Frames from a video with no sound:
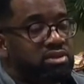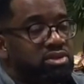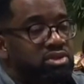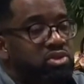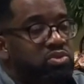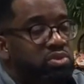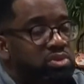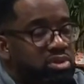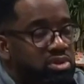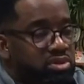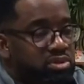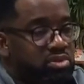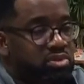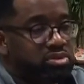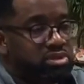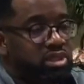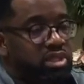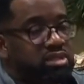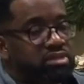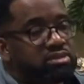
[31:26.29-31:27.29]
You want to know
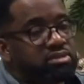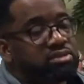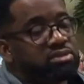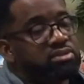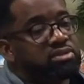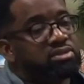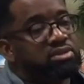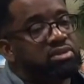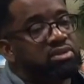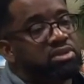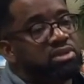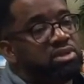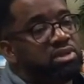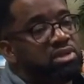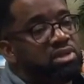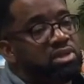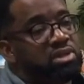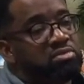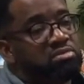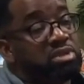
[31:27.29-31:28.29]
those answers.
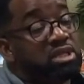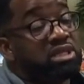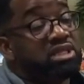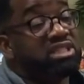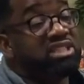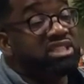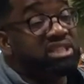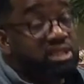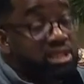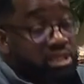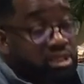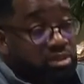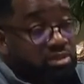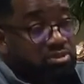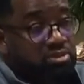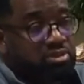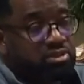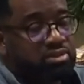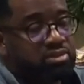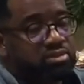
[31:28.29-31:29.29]
But
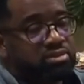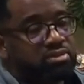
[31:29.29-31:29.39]
guilt